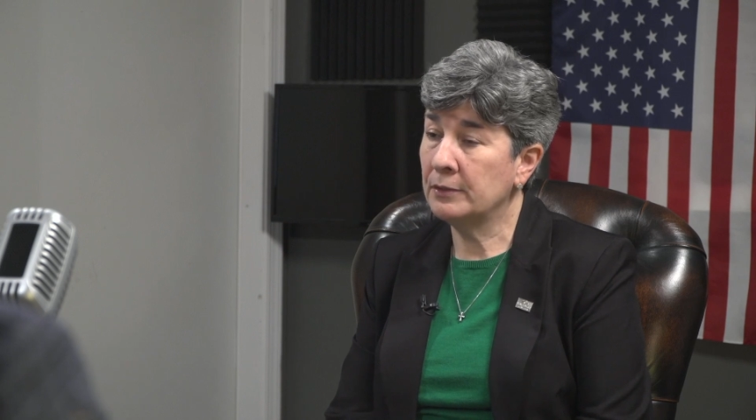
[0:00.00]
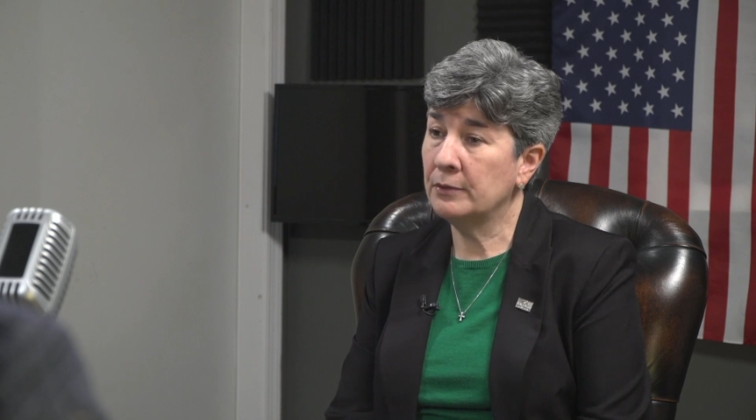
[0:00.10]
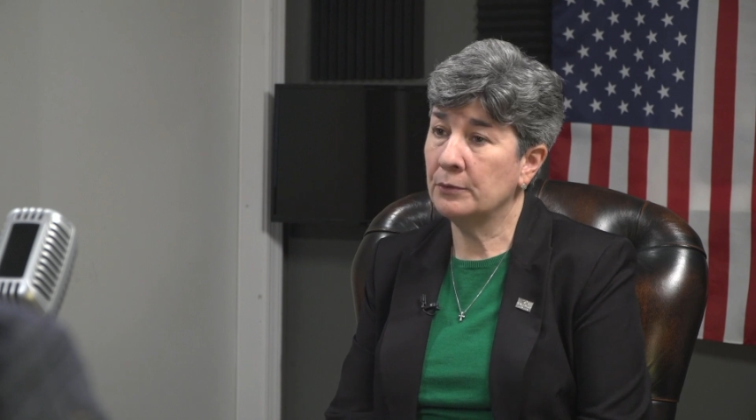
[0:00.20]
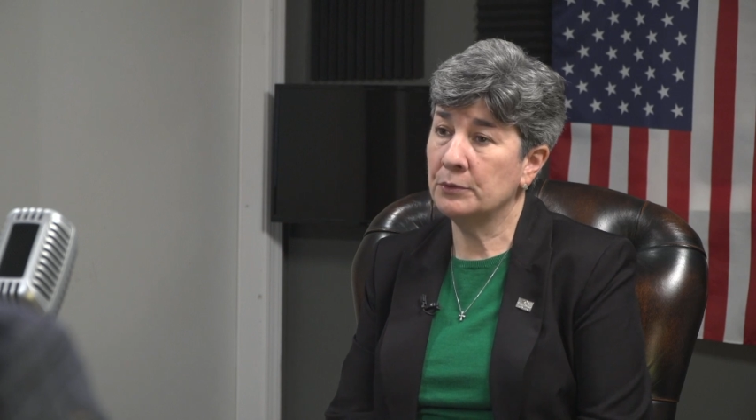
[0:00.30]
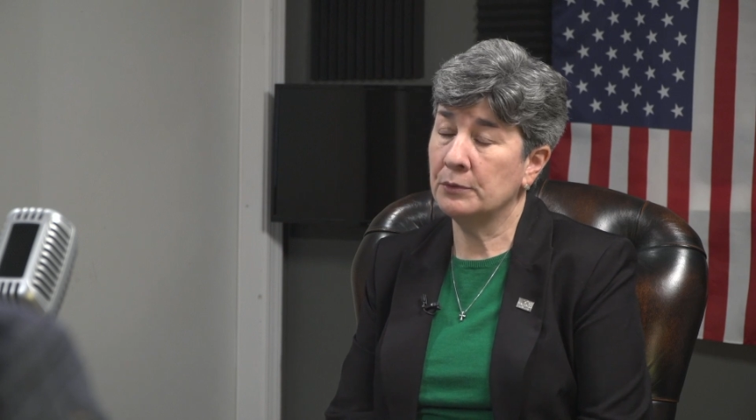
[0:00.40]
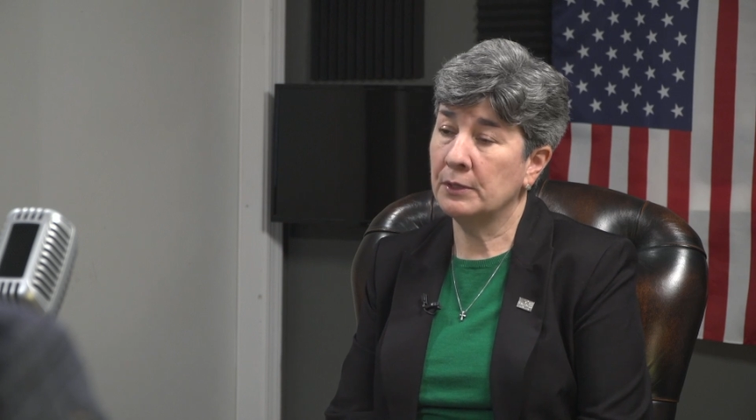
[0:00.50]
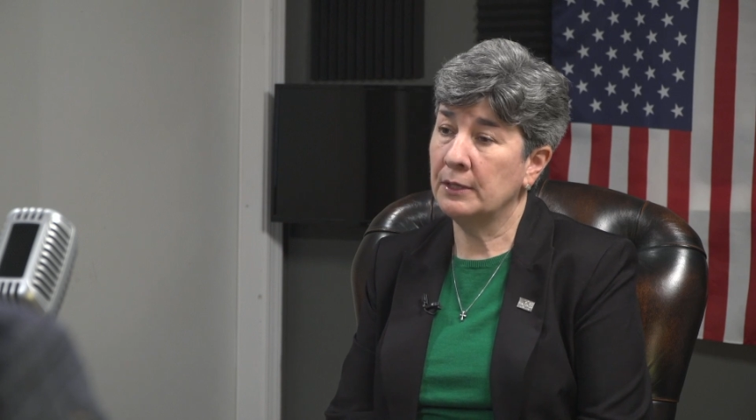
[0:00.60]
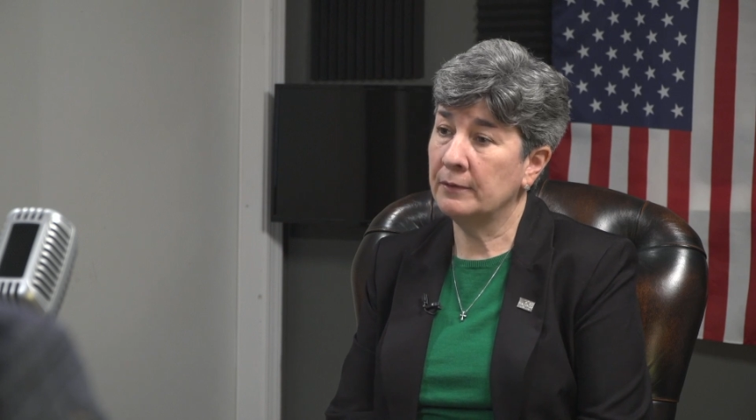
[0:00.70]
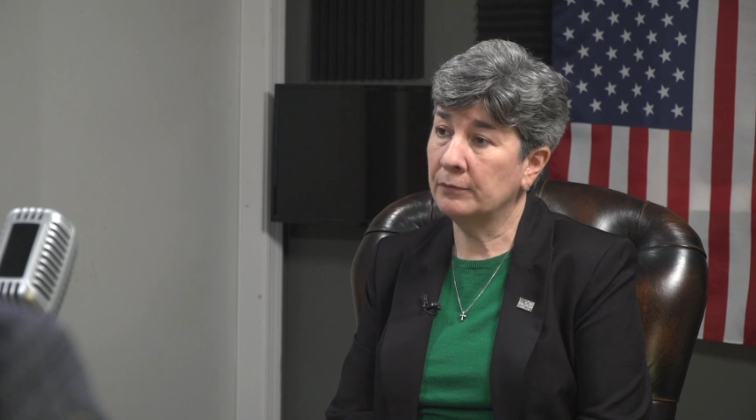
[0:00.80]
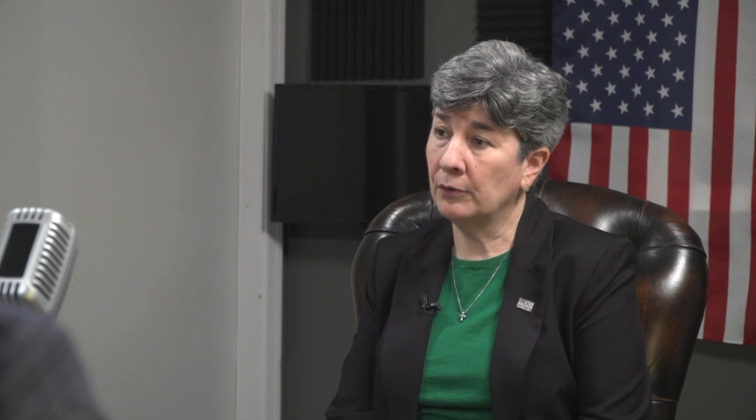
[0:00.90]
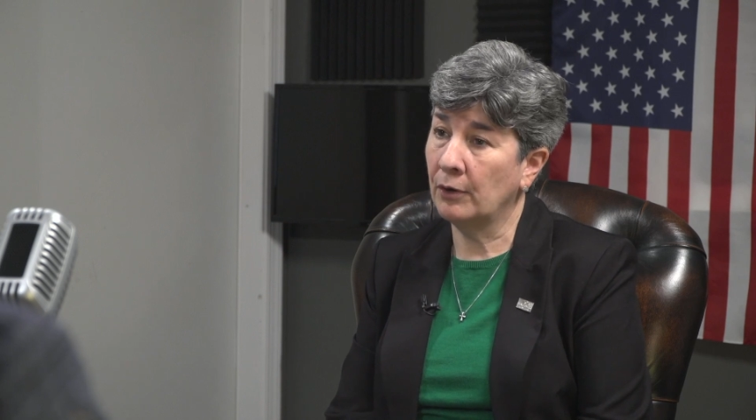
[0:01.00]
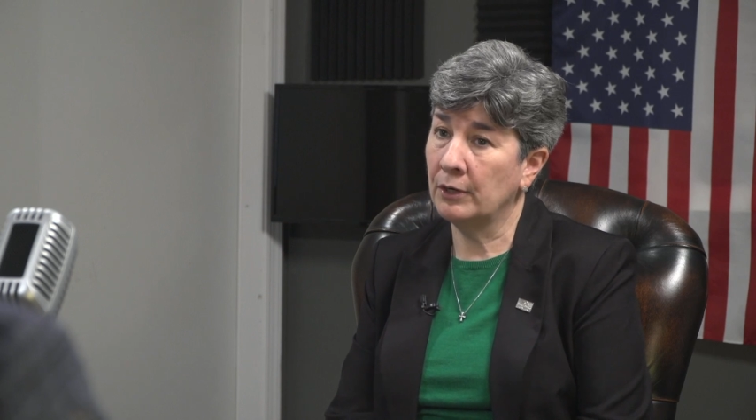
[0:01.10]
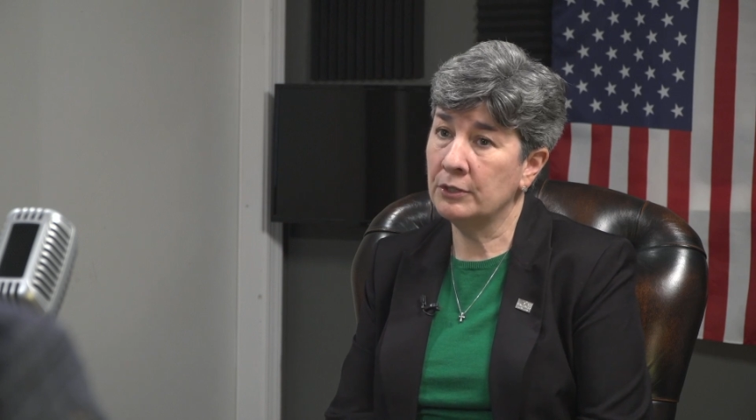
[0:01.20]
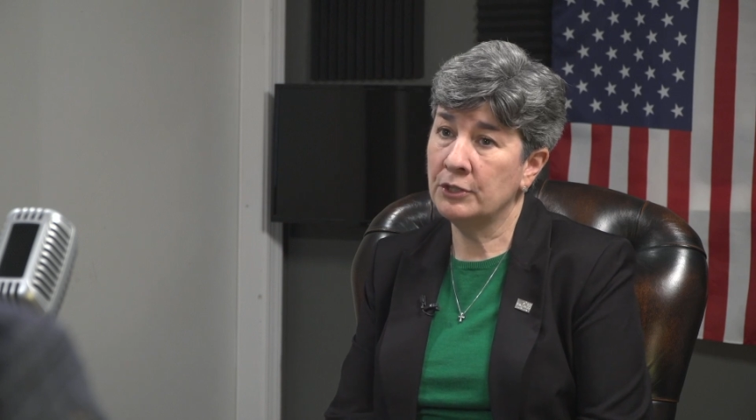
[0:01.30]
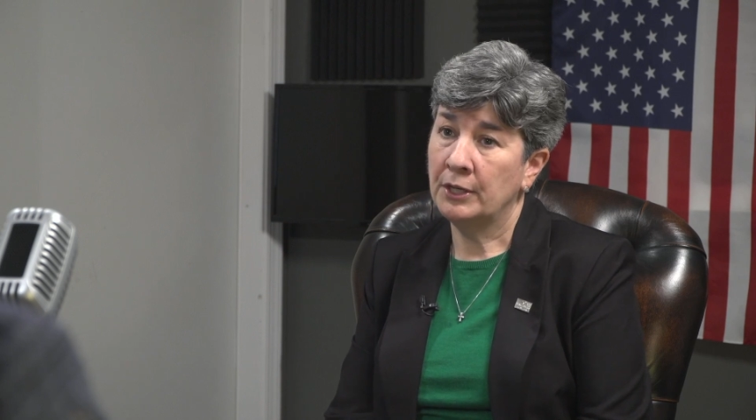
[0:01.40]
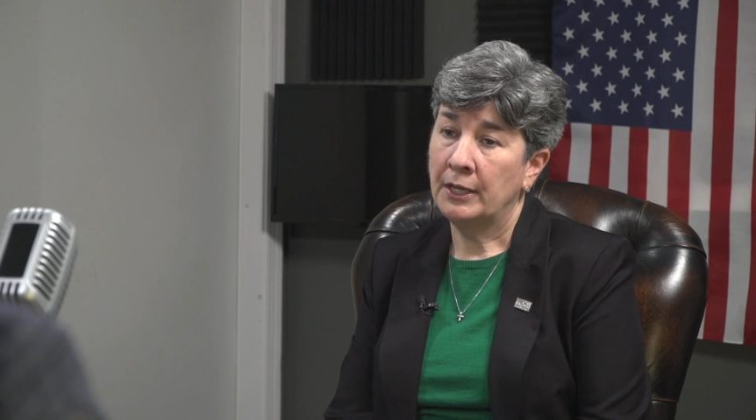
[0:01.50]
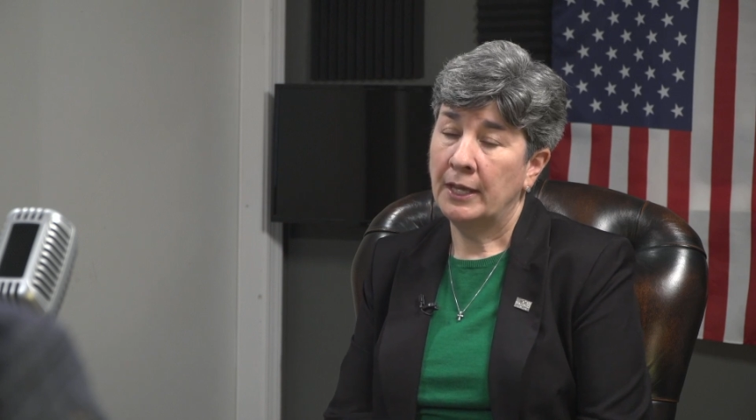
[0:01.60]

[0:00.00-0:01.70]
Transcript: to those who can give large,